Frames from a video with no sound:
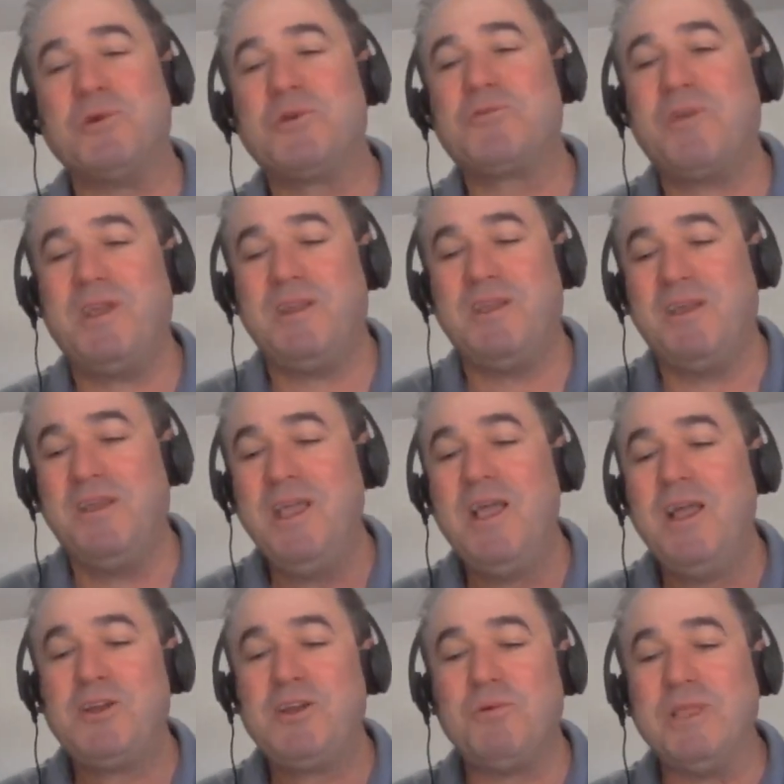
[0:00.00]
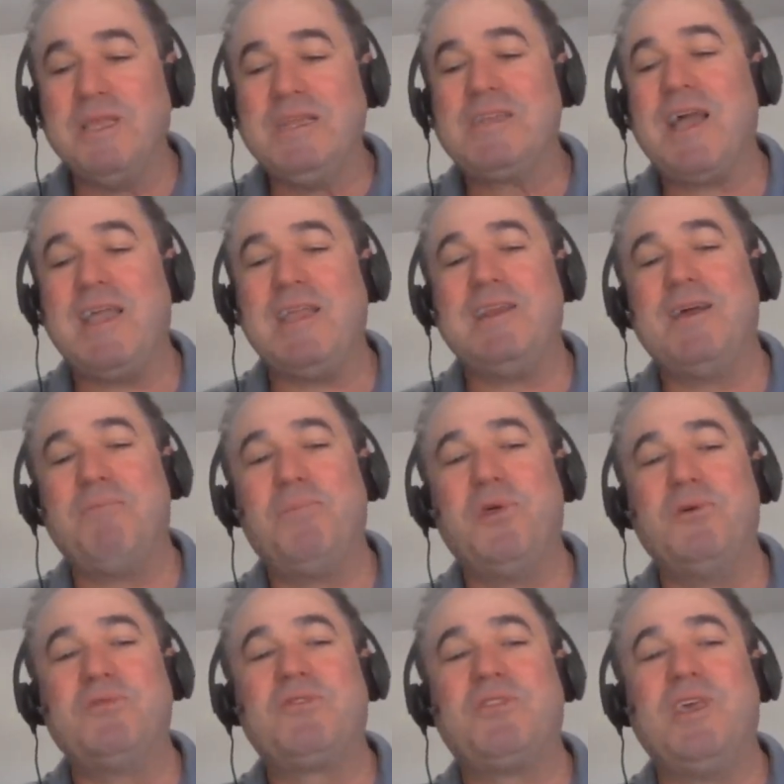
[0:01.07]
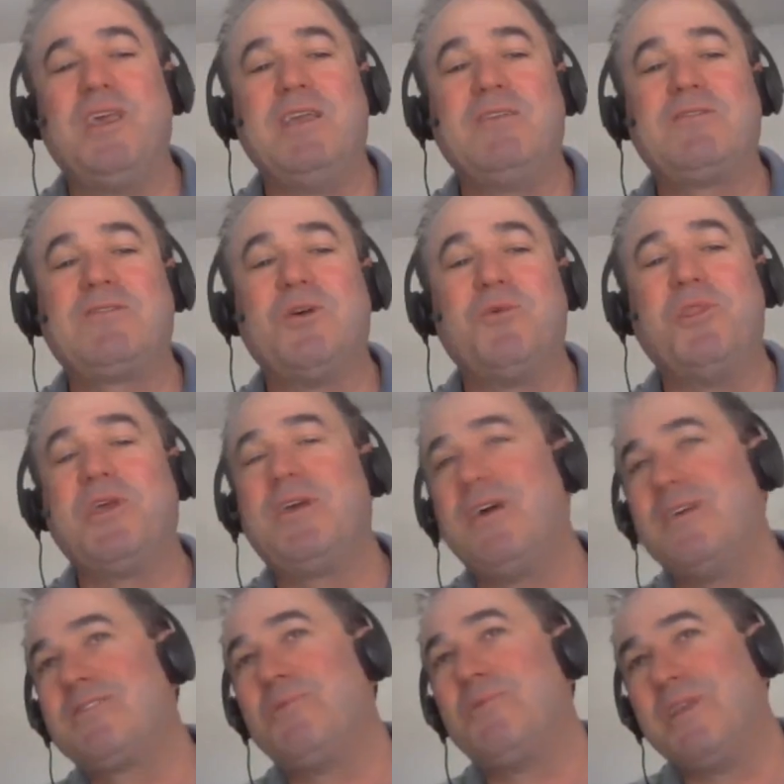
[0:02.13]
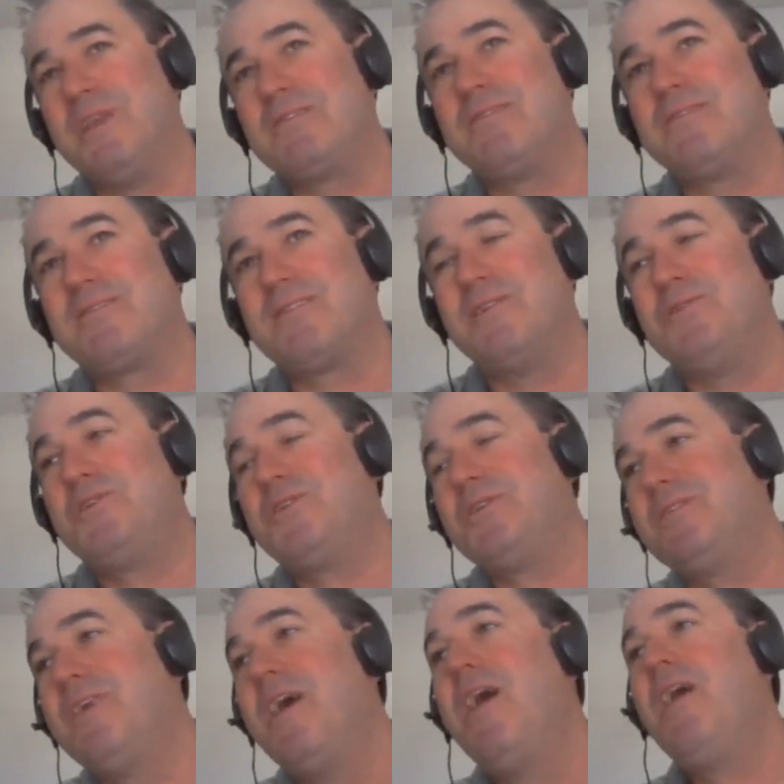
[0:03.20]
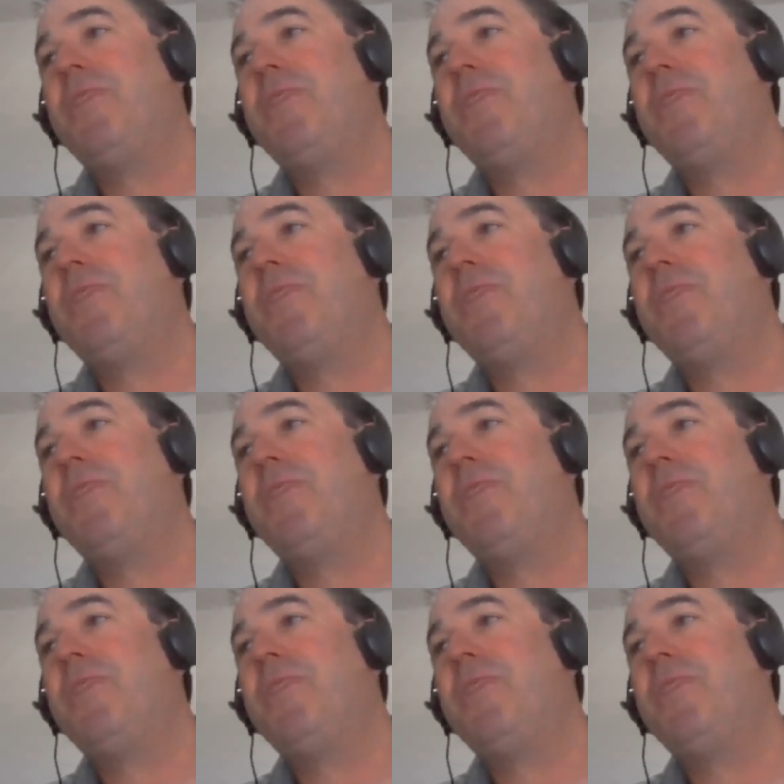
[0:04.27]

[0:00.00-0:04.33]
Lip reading: We're trying to really tighten up those things so when the customer gets a solution,